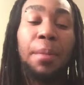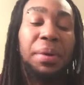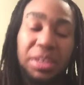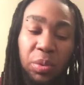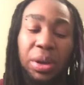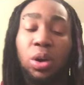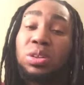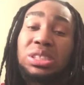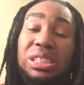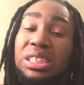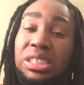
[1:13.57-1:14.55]
But anyway,
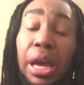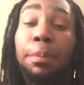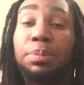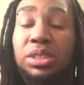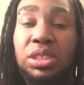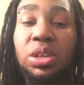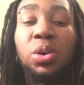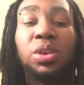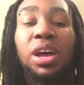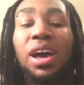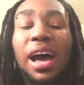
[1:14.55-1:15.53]
on to this episode.